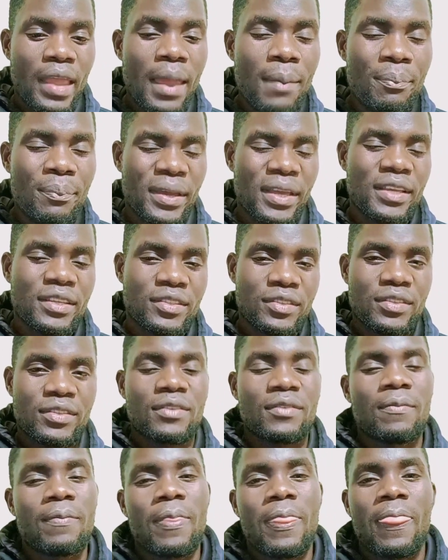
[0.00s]
a
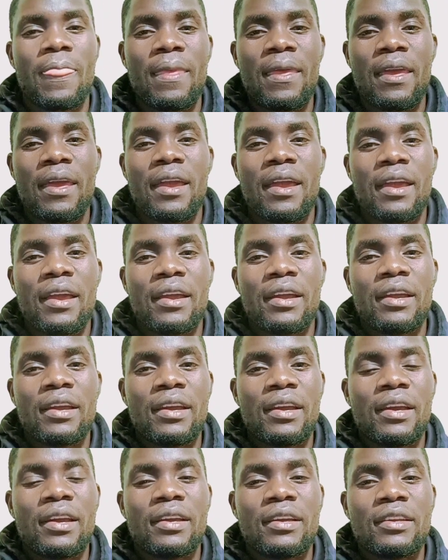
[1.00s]
pace
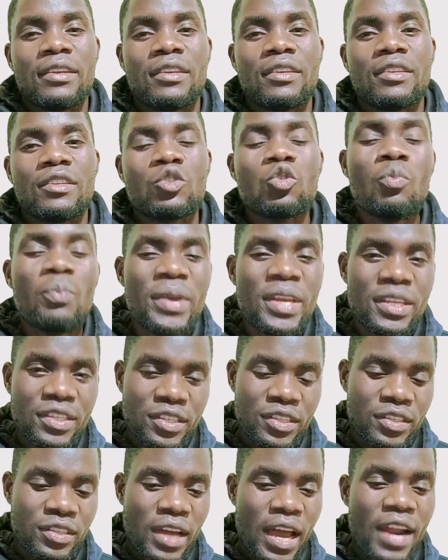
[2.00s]
to
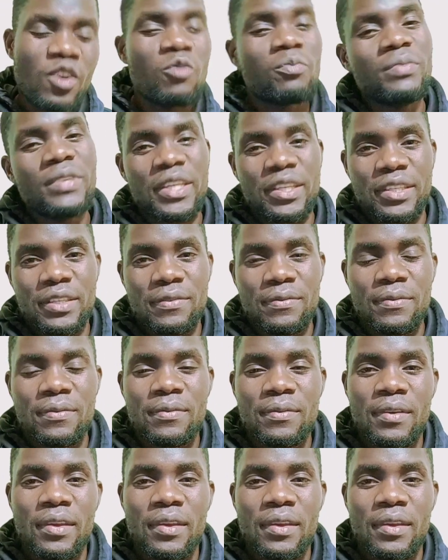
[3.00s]
meet an objective.